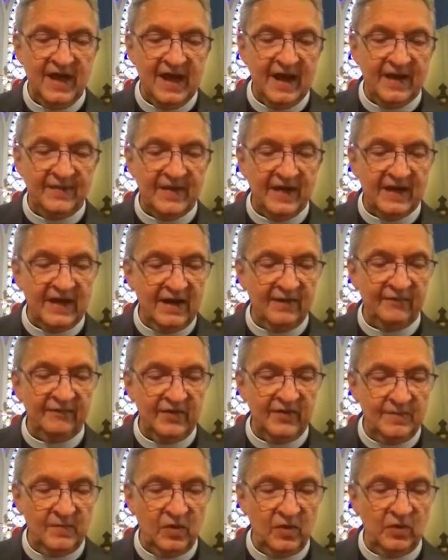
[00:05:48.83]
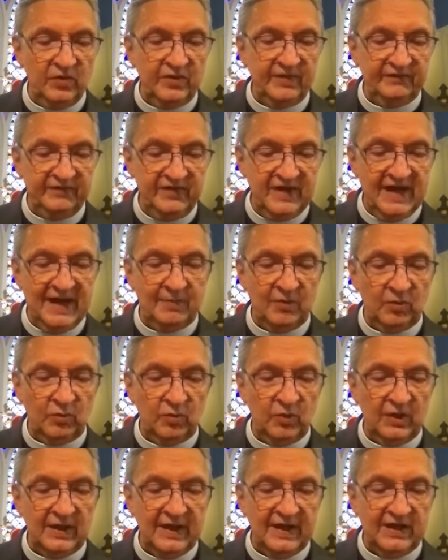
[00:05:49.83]
and that every mode of neighbor
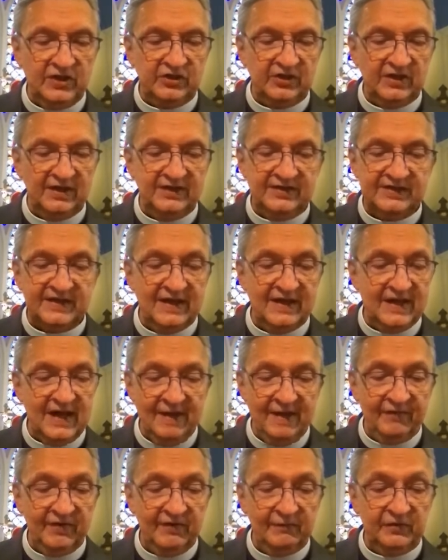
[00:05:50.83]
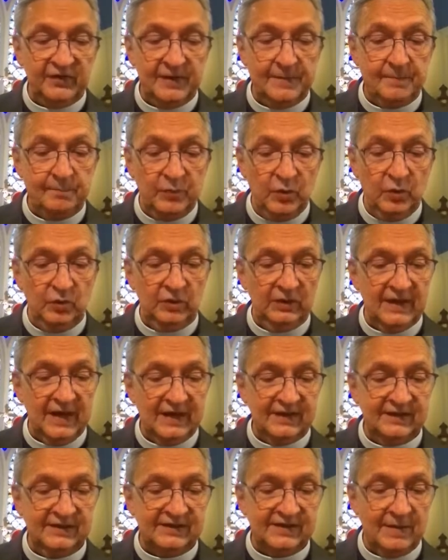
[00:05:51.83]
relations inevitably
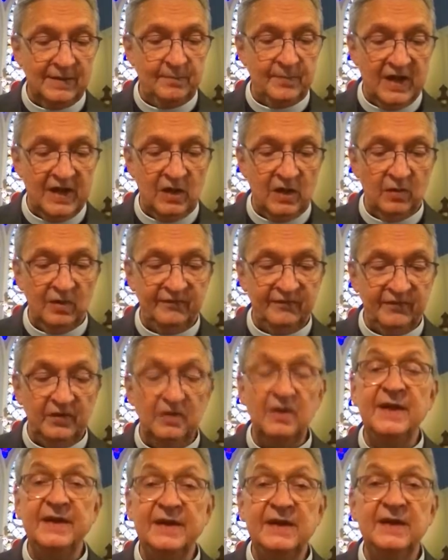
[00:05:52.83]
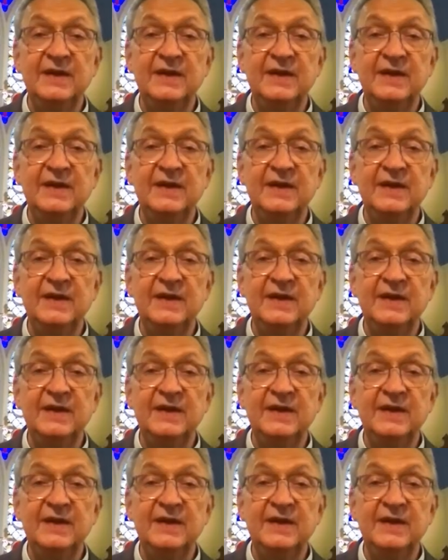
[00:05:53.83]
bootlegs some powerful and